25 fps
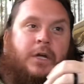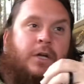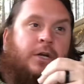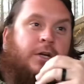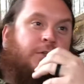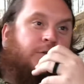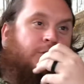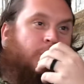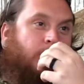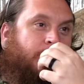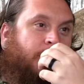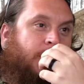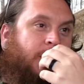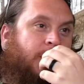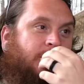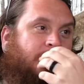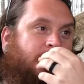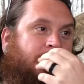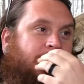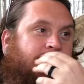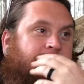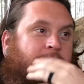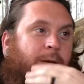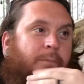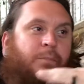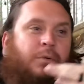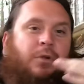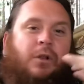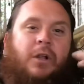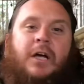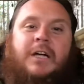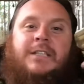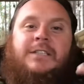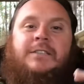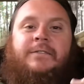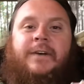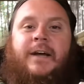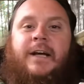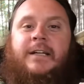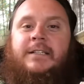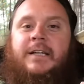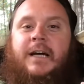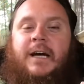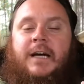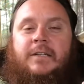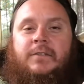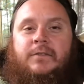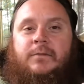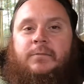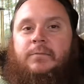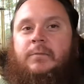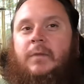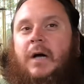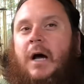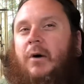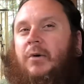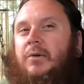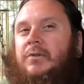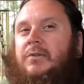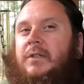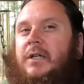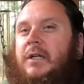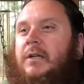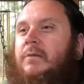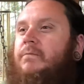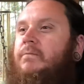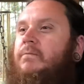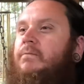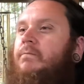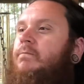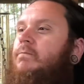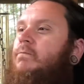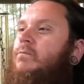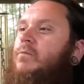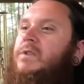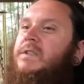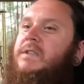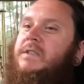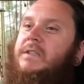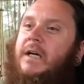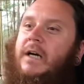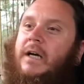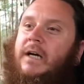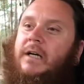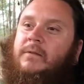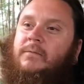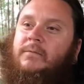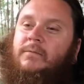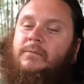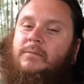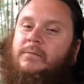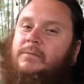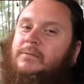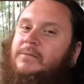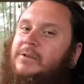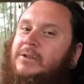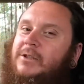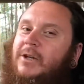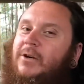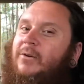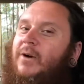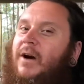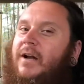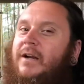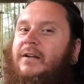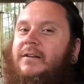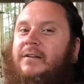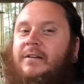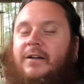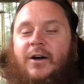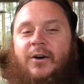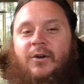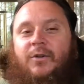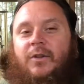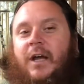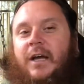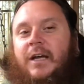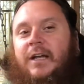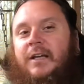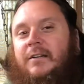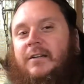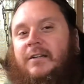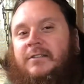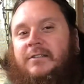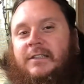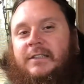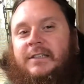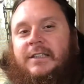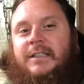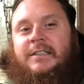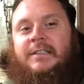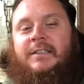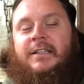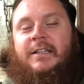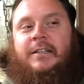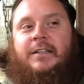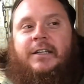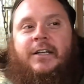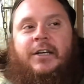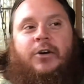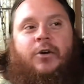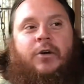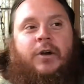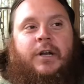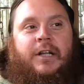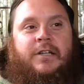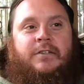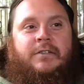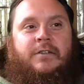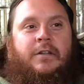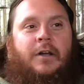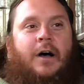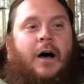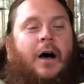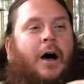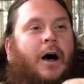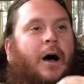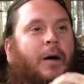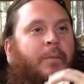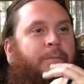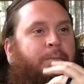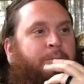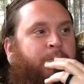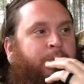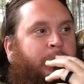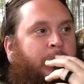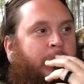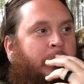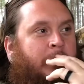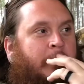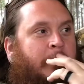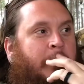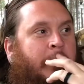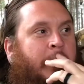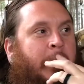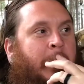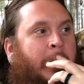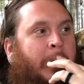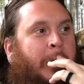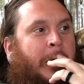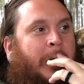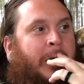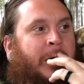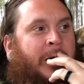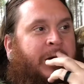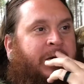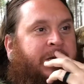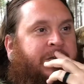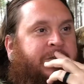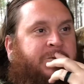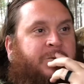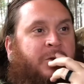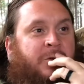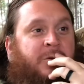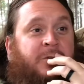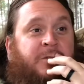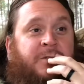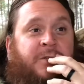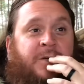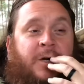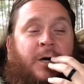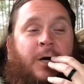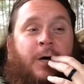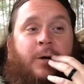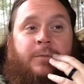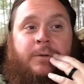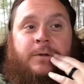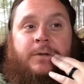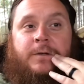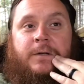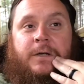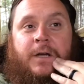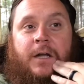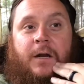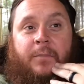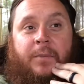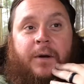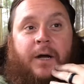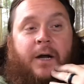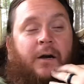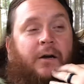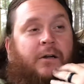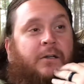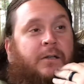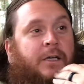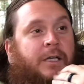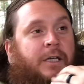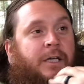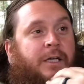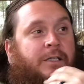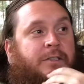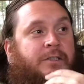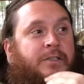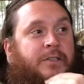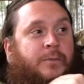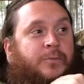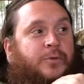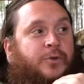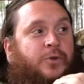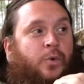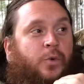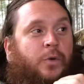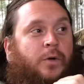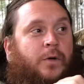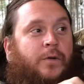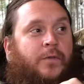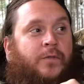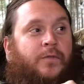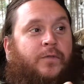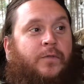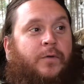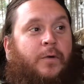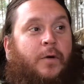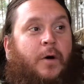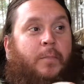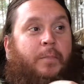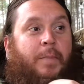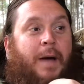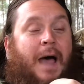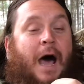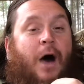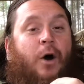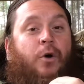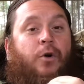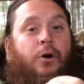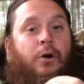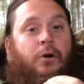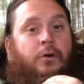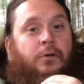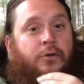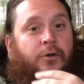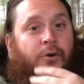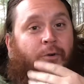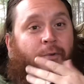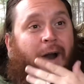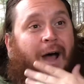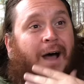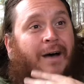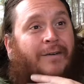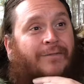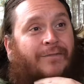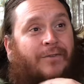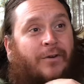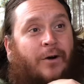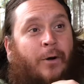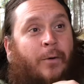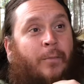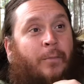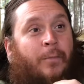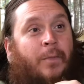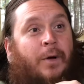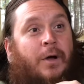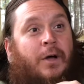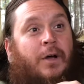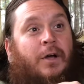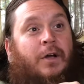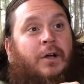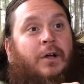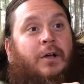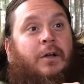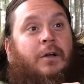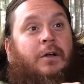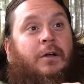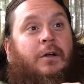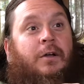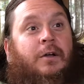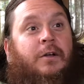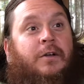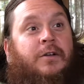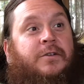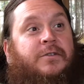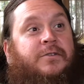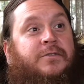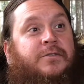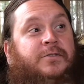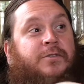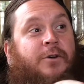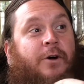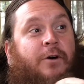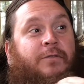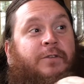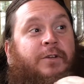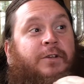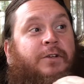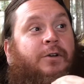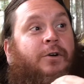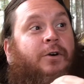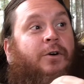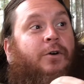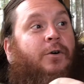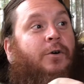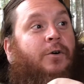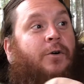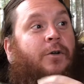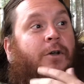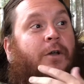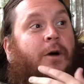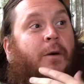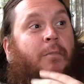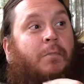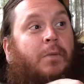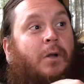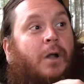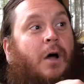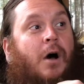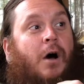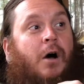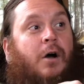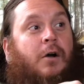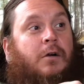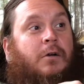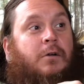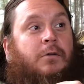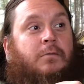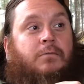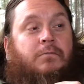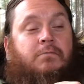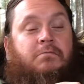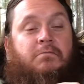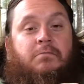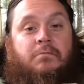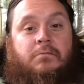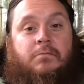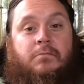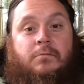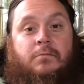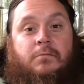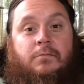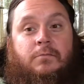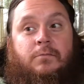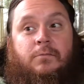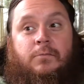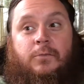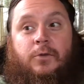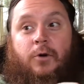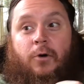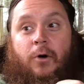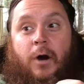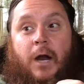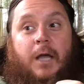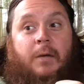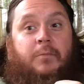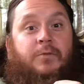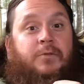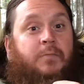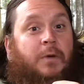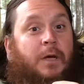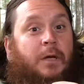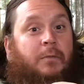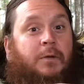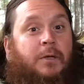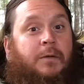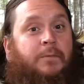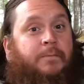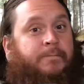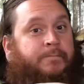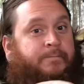So because it said plus Phantasm, I was like, what's that? You know, I didn't know. Like, it doesn't list it in the ingredients in the hop. So I looked it up, and apparently it is some sort of powder derived from Sauvignon Blanc grapes, maybe?